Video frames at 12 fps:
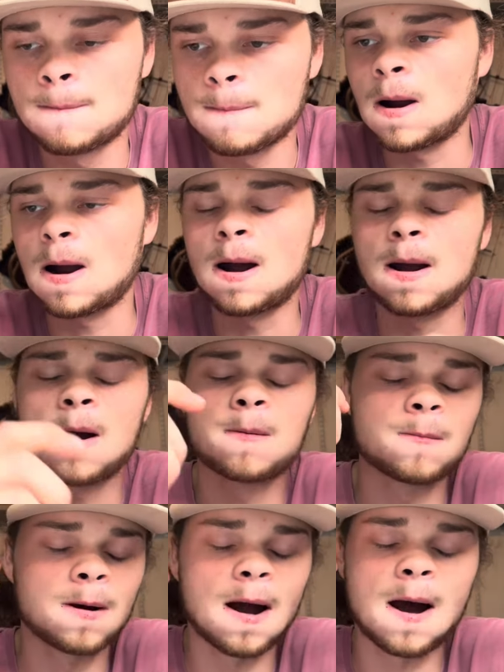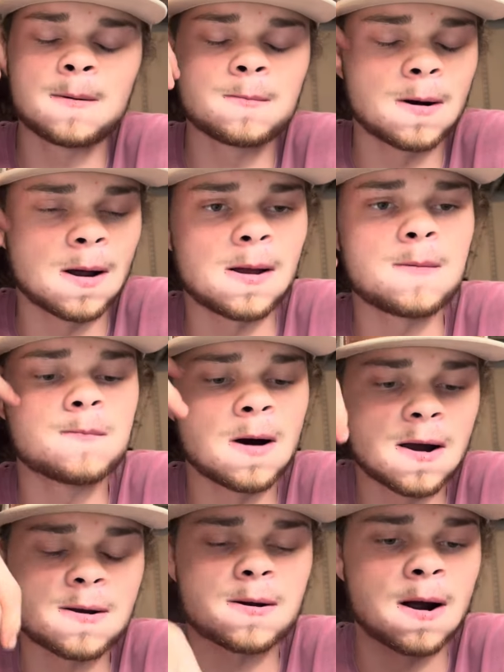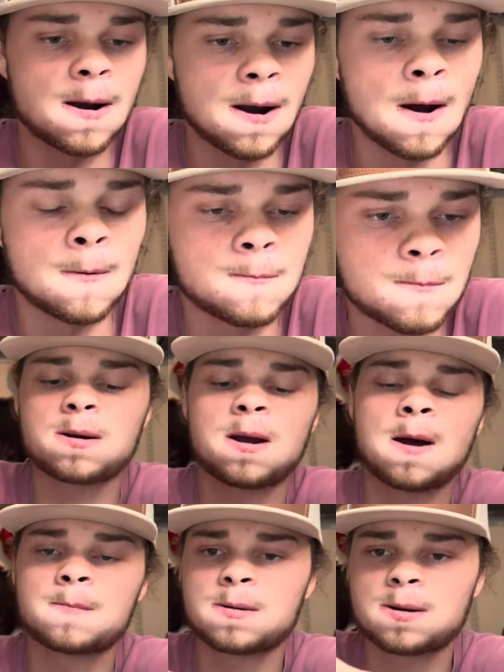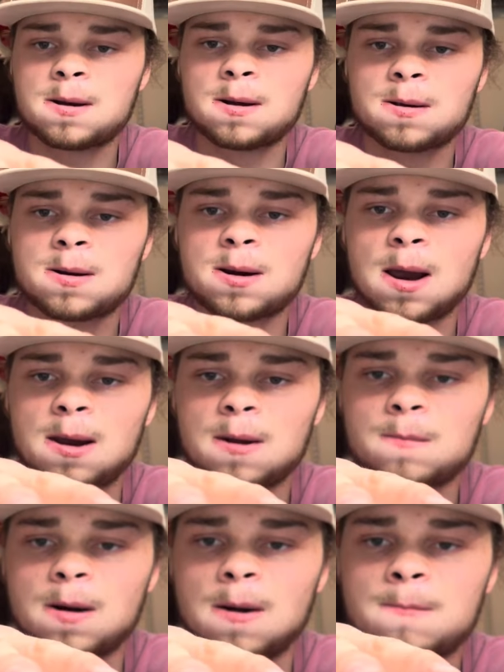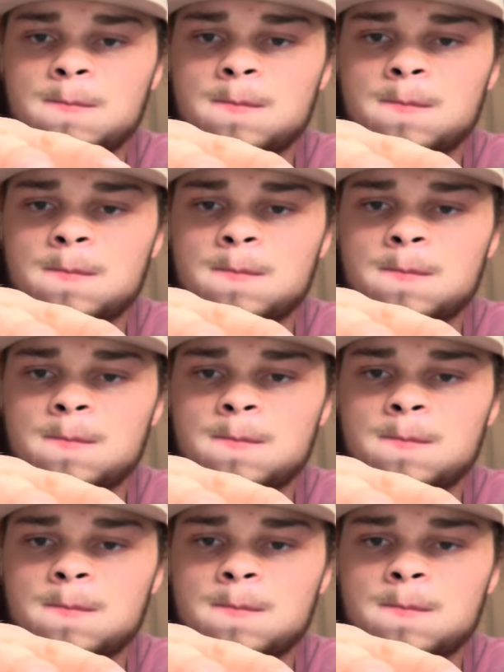Like I, I'm, re I'm really buzzed right now. I'm still shaking, bro.